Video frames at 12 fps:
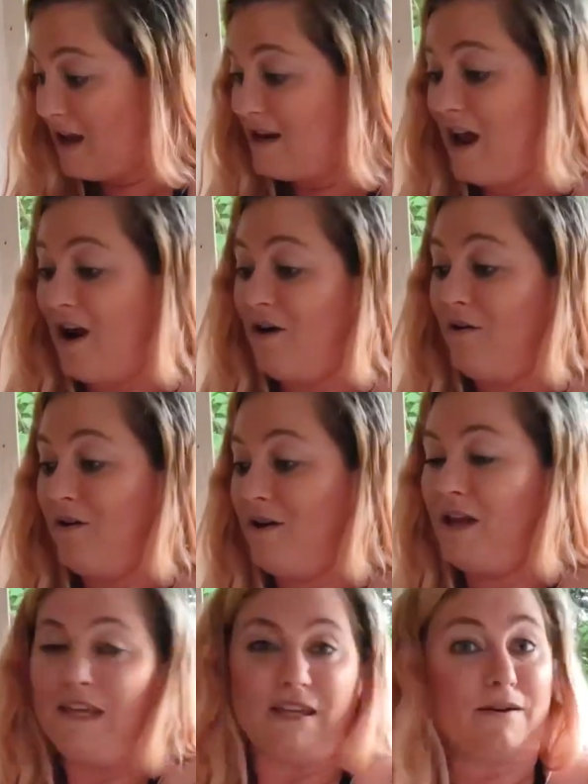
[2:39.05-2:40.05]
Now,
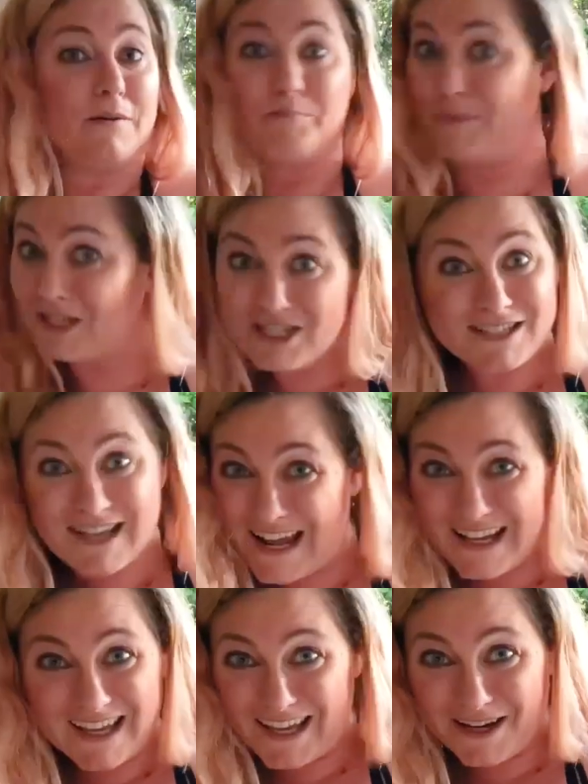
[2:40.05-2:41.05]

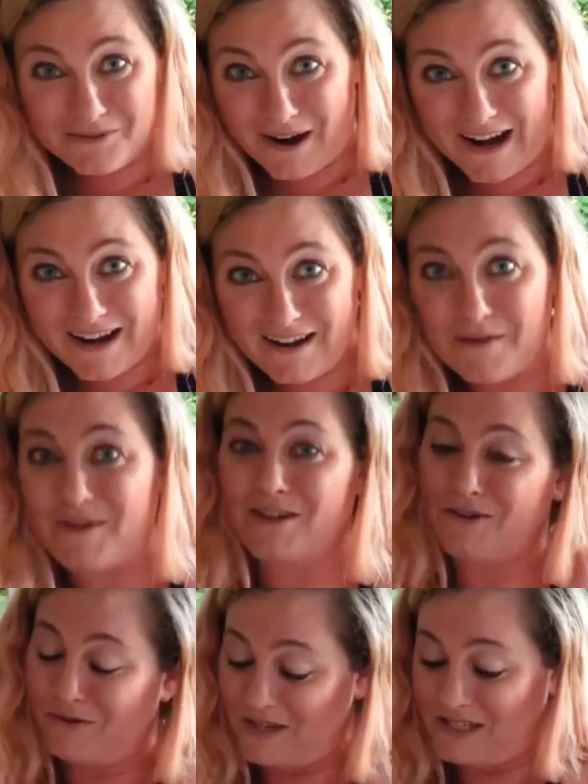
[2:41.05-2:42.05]
gotta eat, right? I mean, you
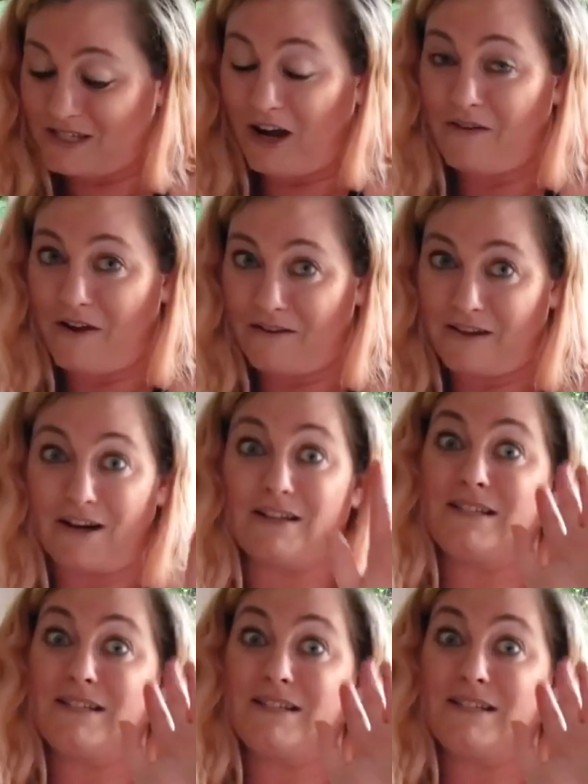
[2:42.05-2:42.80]
don't wanna starve out there,